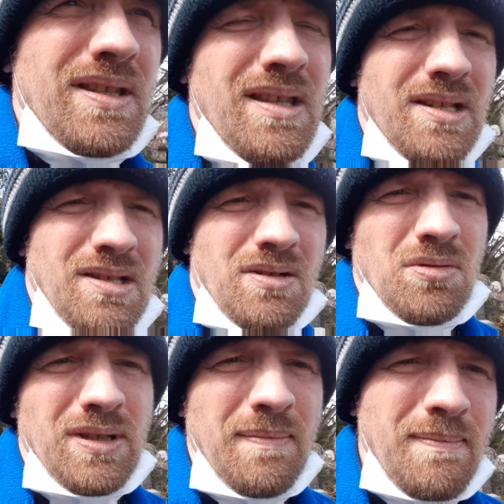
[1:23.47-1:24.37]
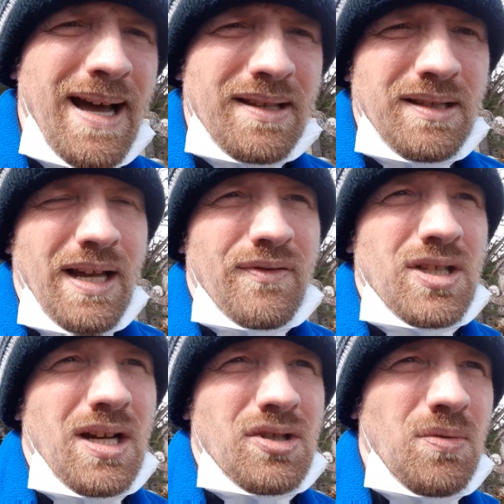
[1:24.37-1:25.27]
so-called dim mak, the death
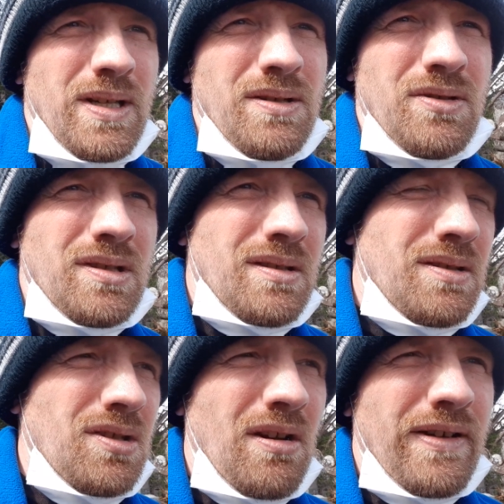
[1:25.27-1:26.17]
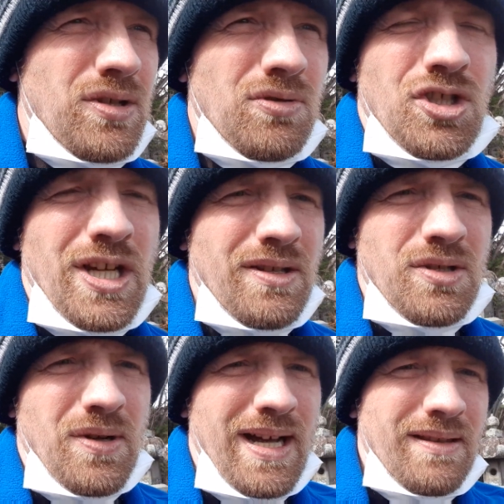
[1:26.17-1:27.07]
touch, where you direct your chi into
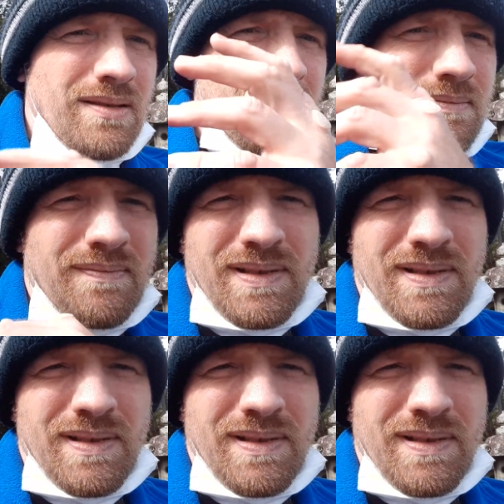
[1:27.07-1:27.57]
your hand and